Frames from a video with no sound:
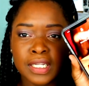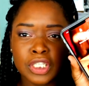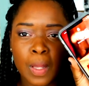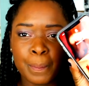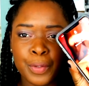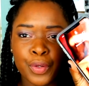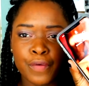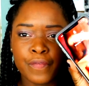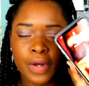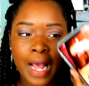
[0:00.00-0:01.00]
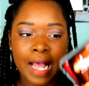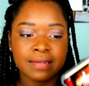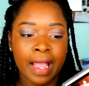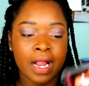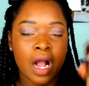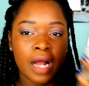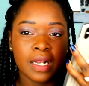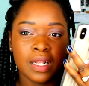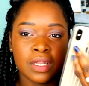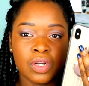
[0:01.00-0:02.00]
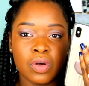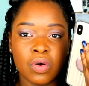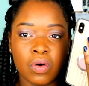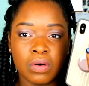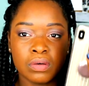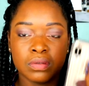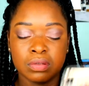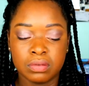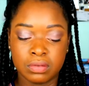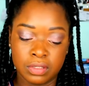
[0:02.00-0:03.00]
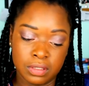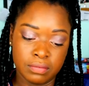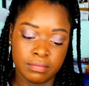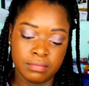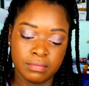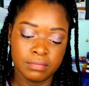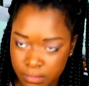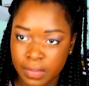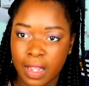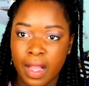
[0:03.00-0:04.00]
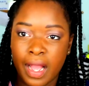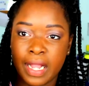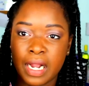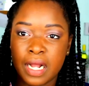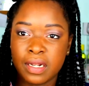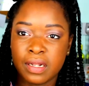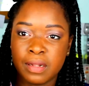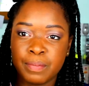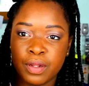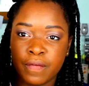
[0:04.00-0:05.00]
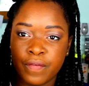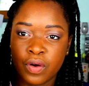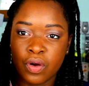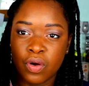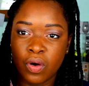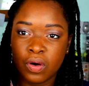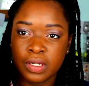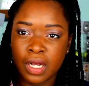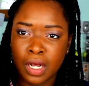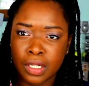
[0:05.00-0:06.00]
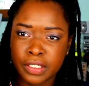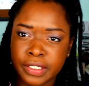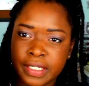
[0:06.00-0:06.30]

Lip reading: It's beautiful, guys. I got it in the gold. Hold on. I got it in the beautiful gold color.